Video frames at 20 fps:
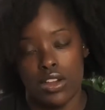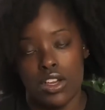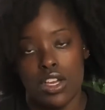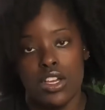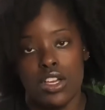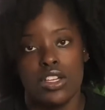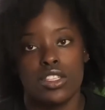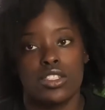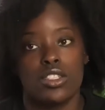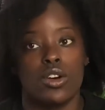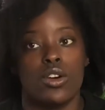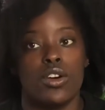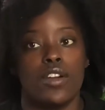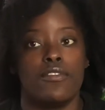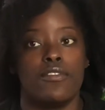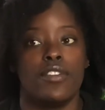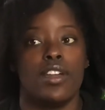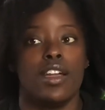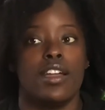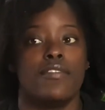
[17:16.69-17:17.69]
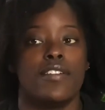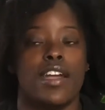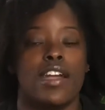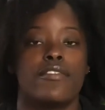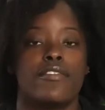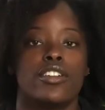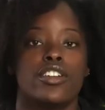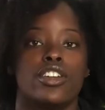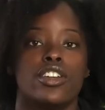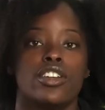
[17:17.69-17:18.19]
So if ever
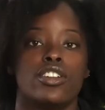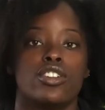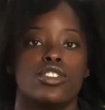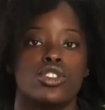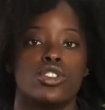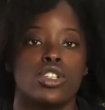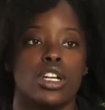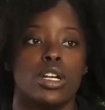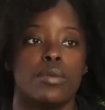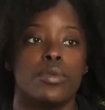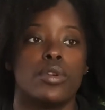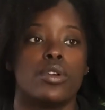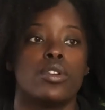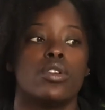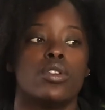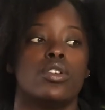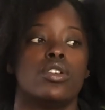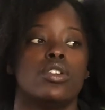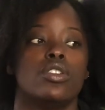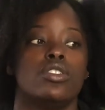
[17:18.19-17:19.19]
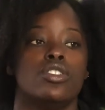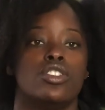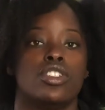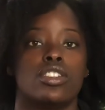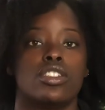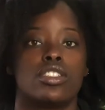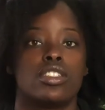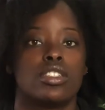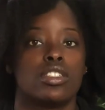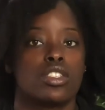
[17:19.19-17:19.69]
you're in trouble,
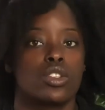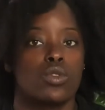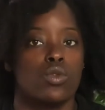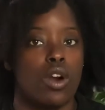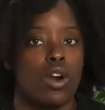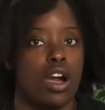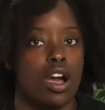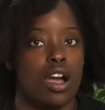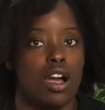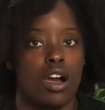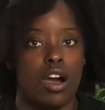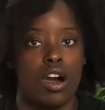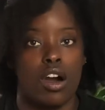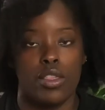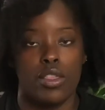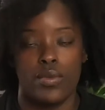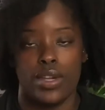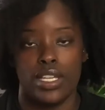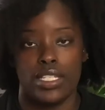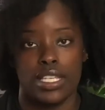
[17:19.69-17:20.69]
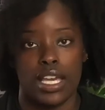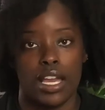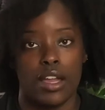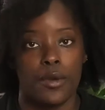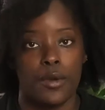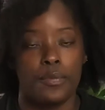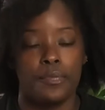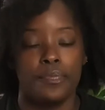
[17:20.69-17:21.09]
just squat all the way down.